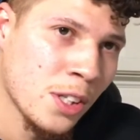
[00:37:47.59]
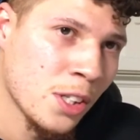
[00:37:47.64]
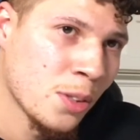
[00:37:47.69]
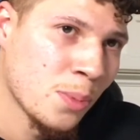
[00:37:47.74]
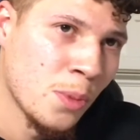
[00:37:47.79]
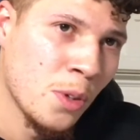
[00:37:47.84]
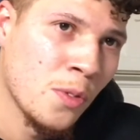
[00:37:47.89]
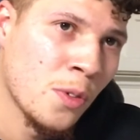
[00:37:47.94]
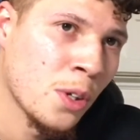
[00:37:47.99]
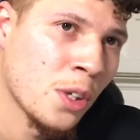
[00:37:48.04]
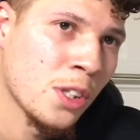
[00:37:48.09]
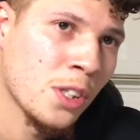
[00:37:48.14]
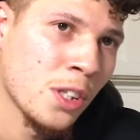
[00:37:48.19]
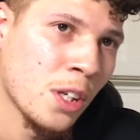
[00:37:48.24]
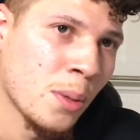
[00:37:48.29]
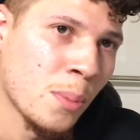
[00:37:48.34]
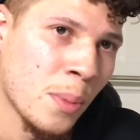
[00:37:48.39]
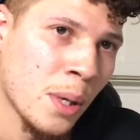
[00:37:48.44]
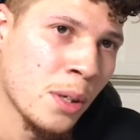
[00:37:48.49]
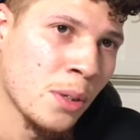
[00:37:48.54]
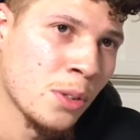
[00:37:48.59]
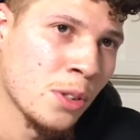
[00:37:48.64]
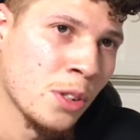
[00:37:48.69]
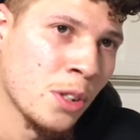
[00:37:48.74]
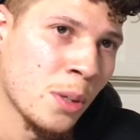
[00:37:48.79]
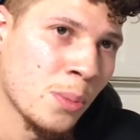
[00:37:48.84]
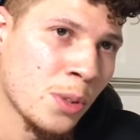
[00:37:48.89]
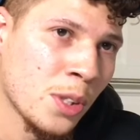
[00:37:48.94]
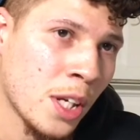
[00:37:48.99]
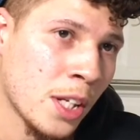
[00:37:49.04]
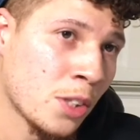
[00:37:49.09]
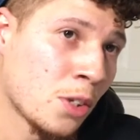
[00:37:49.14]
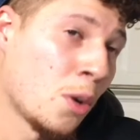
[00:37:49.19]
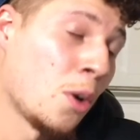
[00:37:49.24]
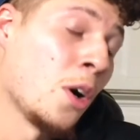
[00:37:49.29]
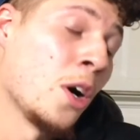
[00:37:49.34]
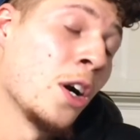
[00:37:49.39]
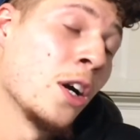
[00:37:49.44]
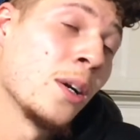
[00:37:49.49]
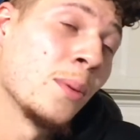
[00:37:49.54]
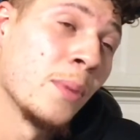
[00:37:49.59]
Just move on to something else. You know what I'm saying? It's gonna hurt,